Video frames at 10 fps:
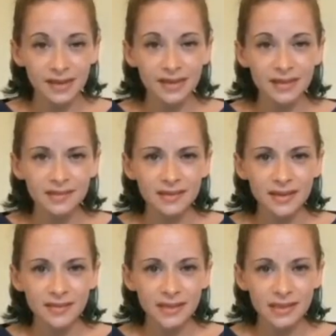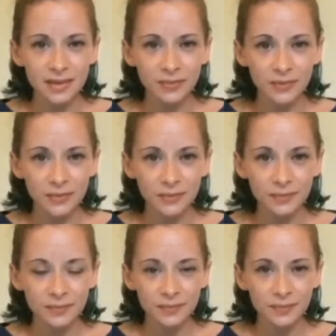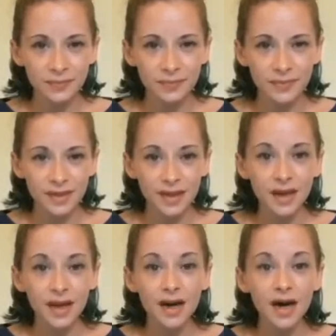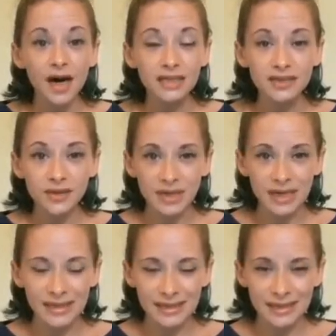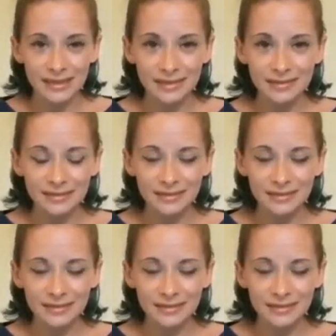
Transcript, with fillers: Here's another example. I don't like it.